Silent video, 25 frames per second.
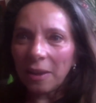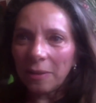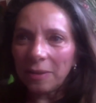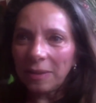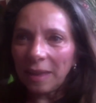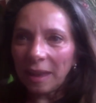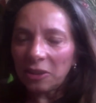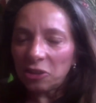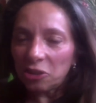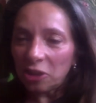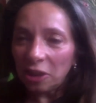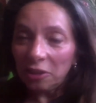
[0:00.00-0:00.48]

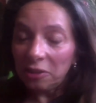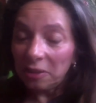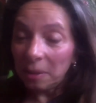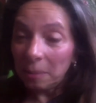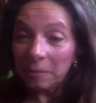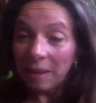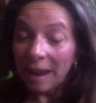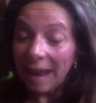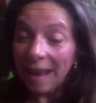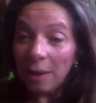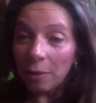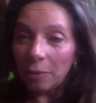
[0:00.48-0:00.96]
They shut
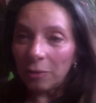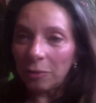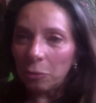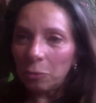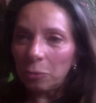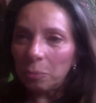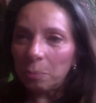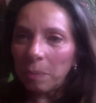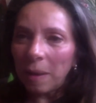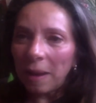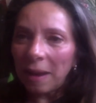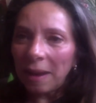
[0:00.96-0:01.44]
them
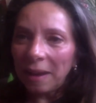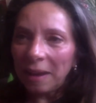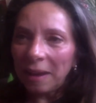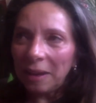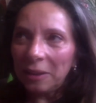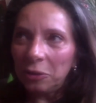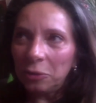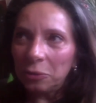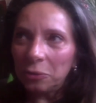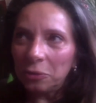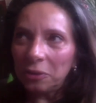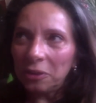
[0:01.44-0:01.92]
down by
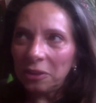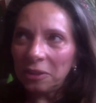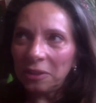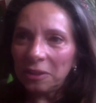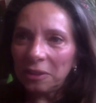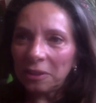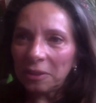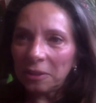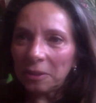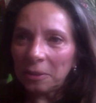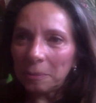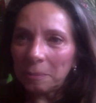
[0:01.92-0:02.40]
doing